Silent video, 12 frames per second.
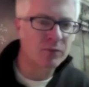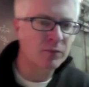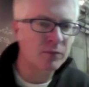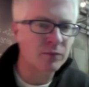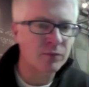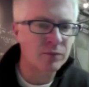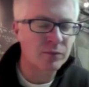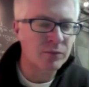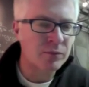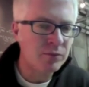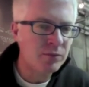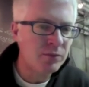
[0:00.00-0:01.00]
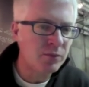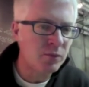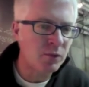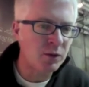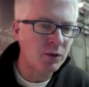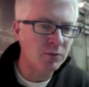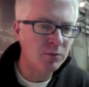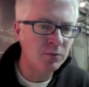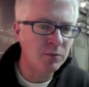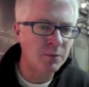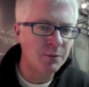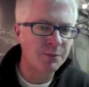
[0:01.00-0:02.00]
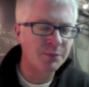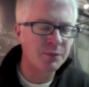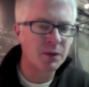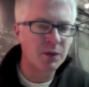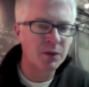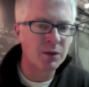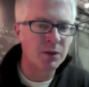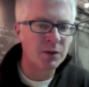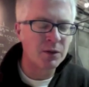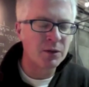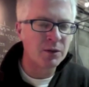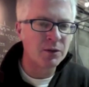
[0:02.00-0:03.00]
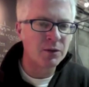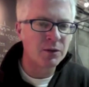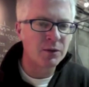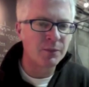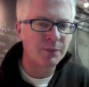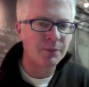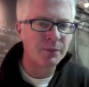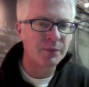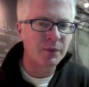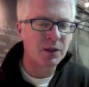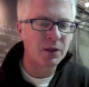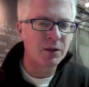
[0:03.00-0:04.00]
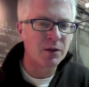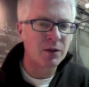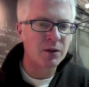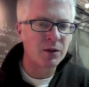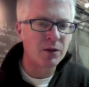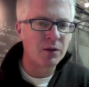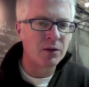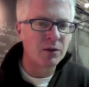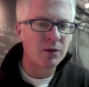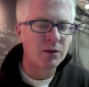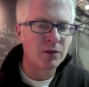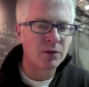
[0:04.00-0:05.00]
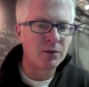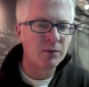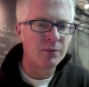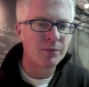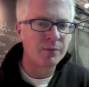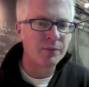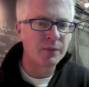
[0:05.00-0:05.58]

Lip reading: casks or barrels do you generally put in a batch, or does it change?